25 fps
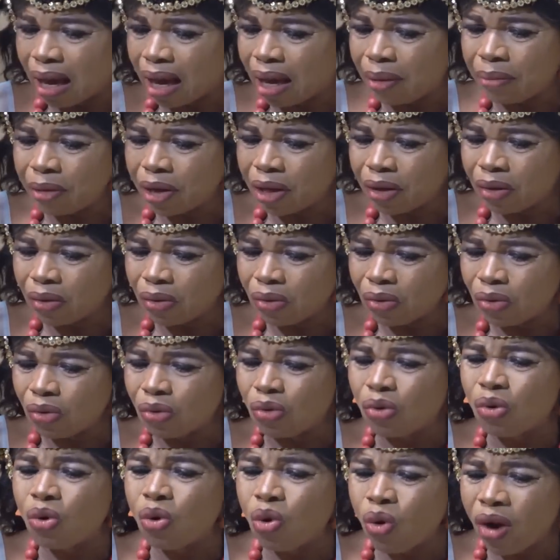I mean,
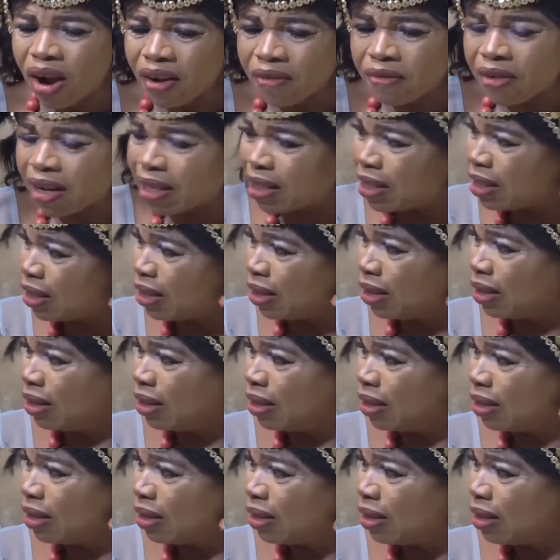whoever did
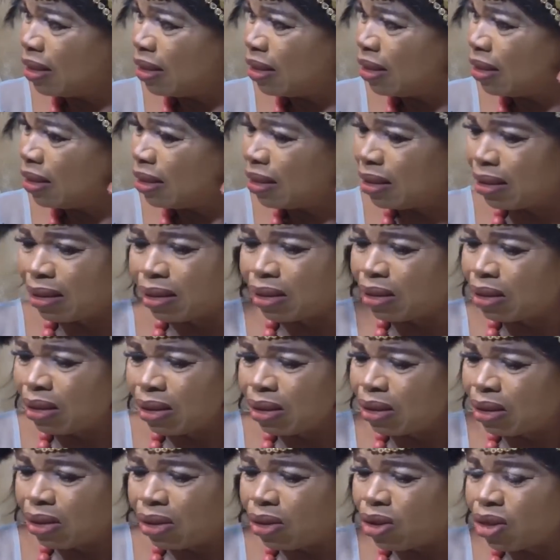
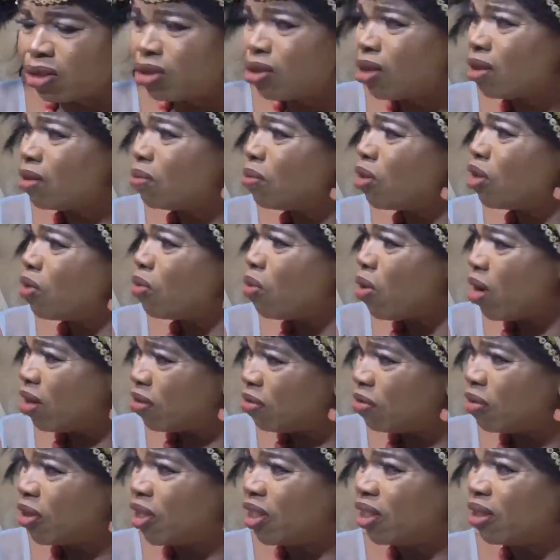does not mean well
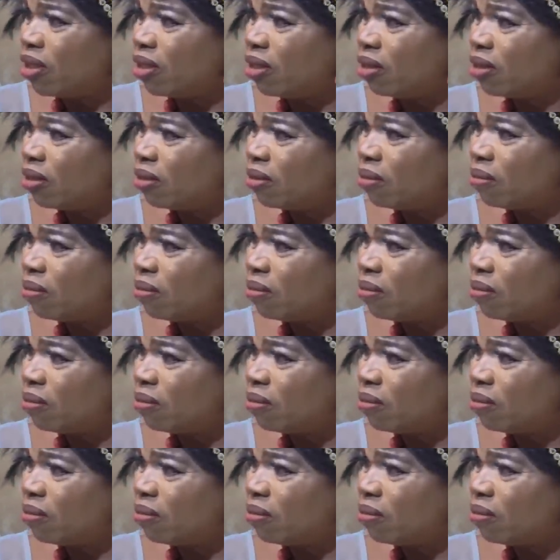for you.